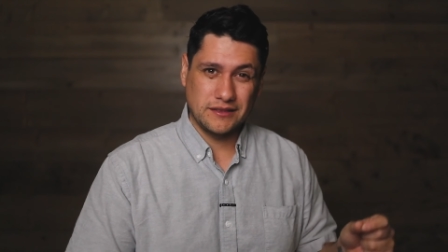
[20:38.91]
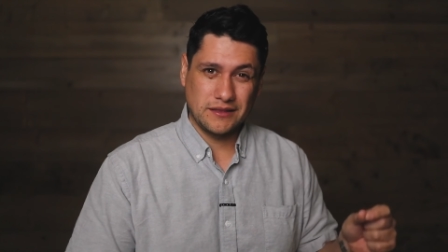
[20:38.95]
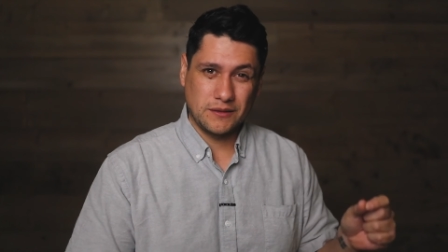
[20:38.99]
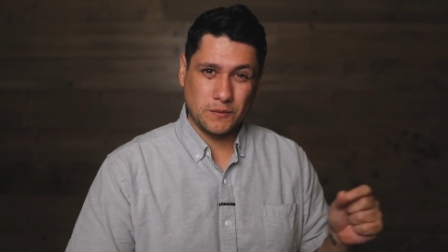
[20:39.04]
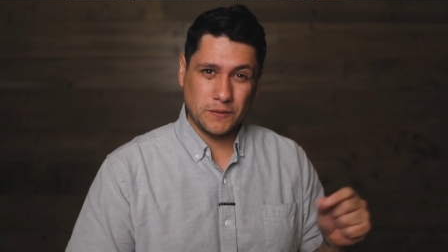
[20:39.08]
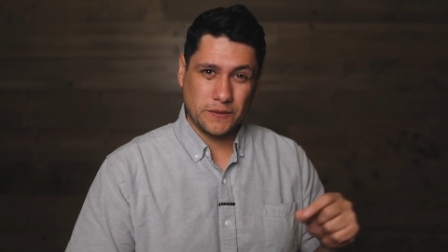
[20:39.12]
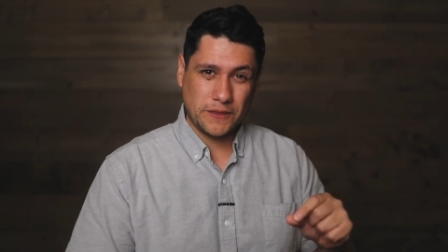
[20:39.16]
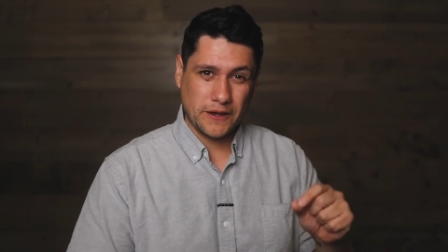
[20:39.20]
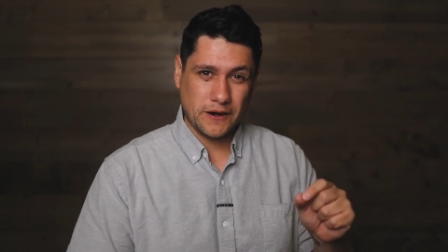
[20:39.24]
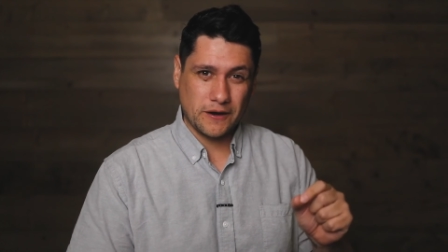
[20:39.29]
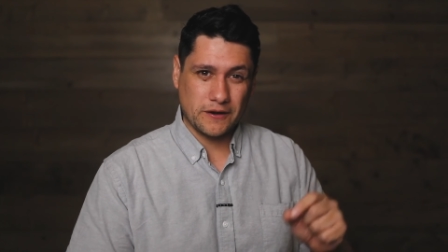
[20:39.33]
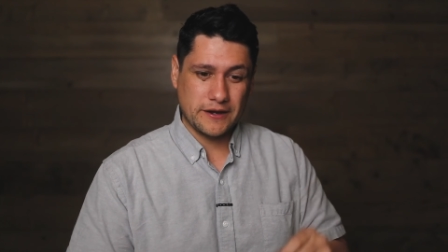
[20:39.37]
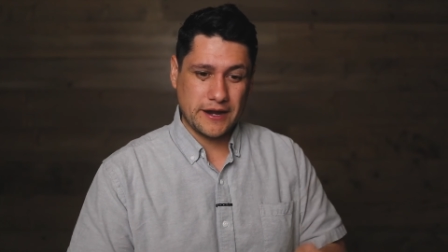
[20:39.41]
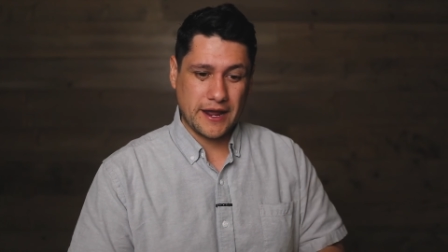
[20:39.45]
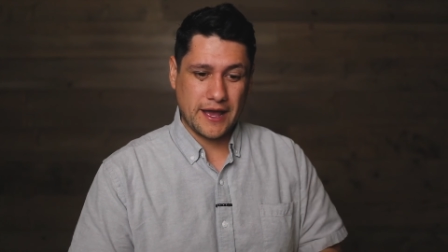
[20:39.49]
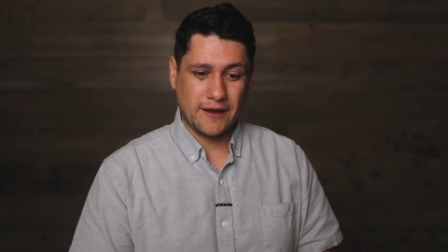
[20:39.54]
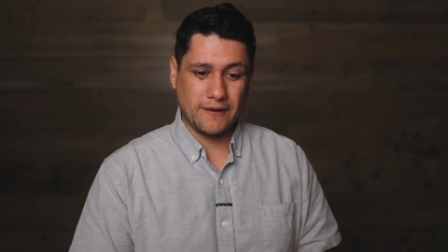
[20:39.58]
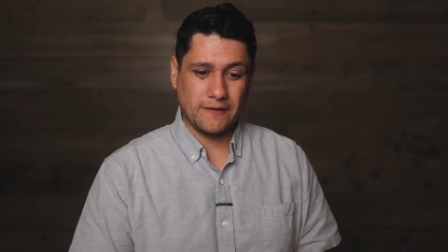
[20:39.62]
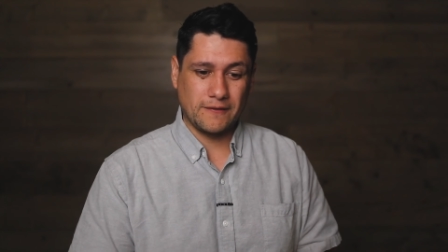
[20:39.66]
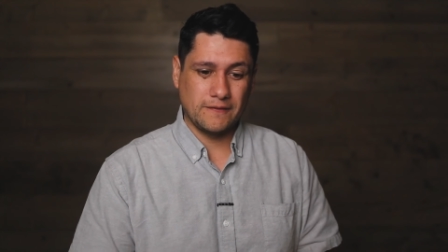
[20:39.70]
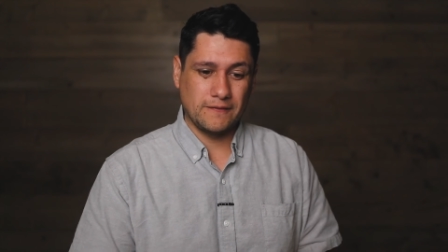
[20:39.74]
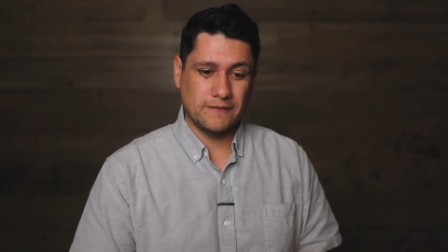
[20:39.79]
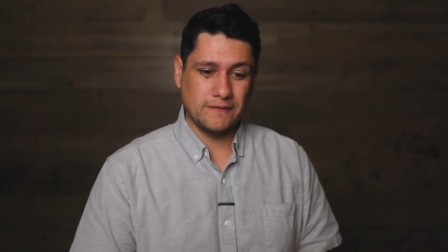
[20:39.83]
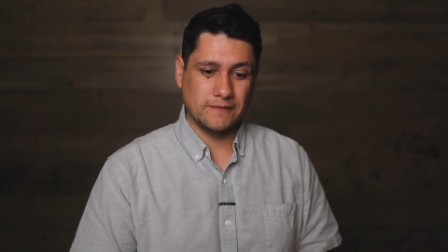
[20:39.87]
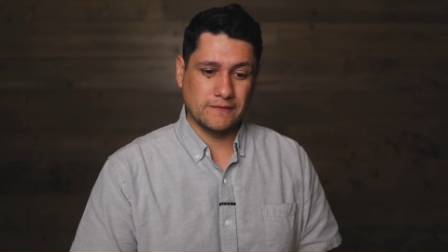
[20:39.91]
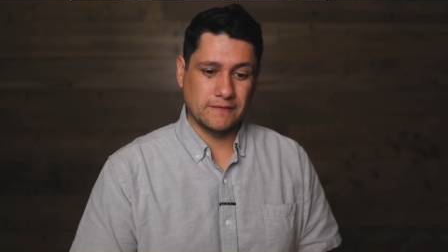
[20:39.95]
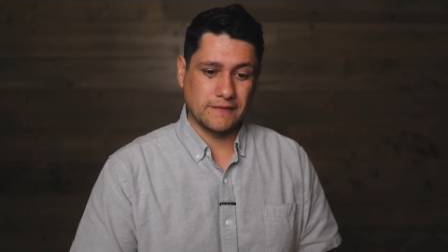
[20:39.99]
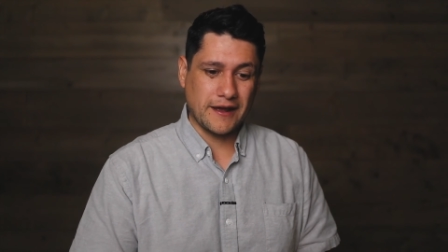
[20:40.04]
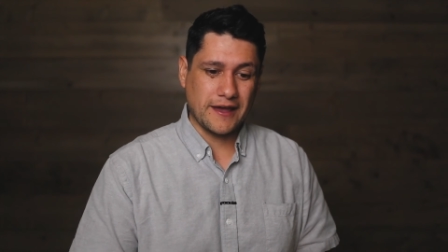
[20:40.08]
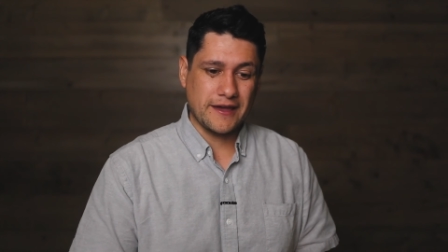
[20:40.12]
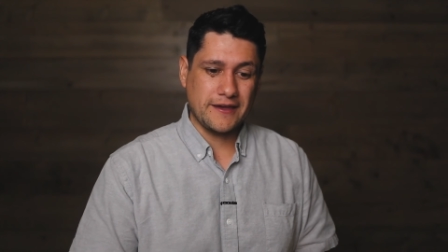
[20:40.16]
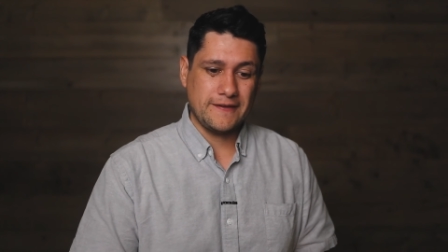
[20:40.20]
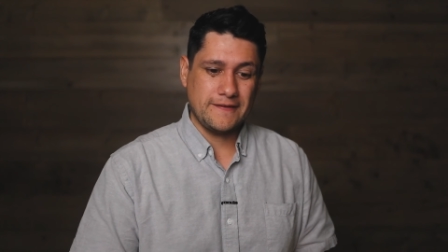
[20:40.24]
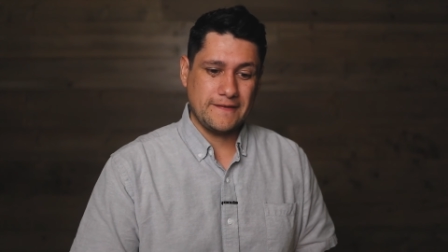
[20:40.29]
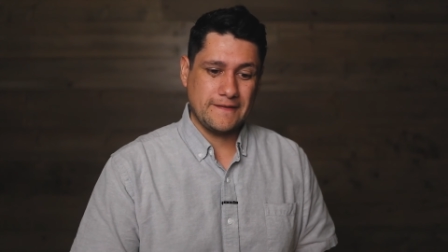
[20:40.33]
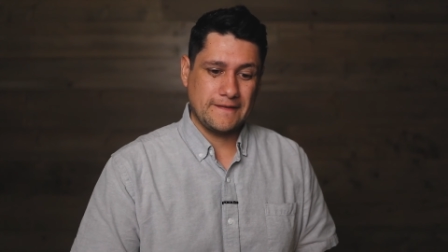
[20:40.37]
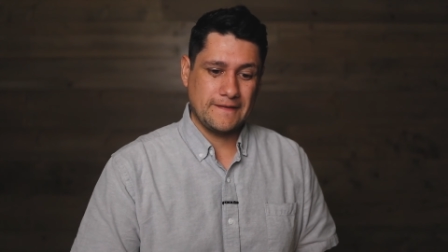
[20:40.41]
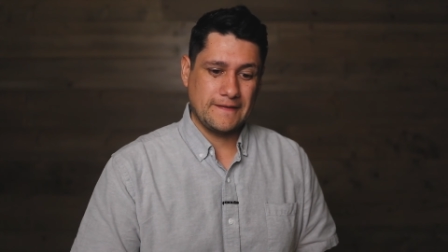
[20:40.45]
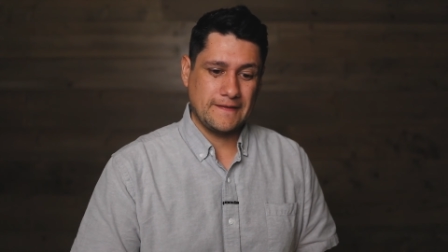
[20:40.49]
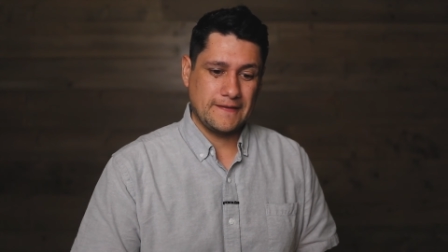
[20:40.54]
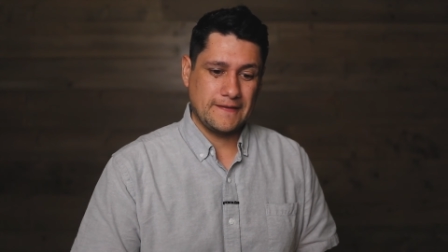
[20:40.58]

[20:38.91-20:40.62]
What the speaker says: than what they are now, right?